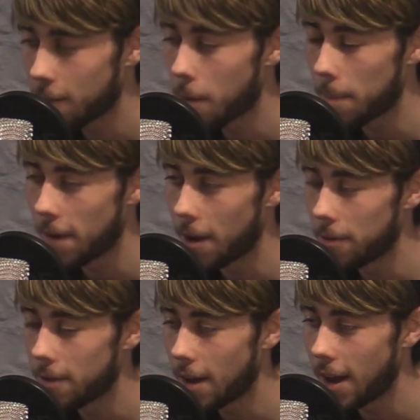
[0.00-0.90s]
popped
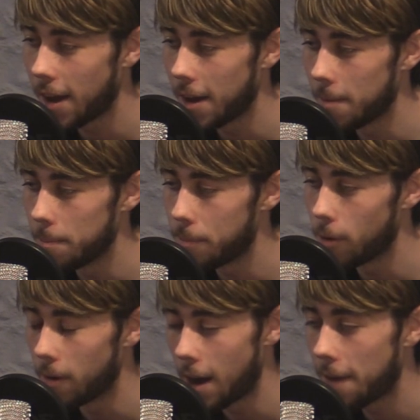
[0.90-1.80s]
down,
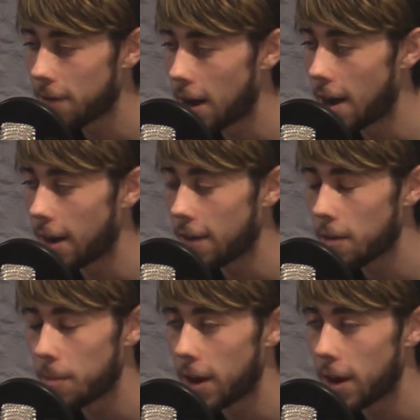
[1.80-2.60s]
but after that I guess you're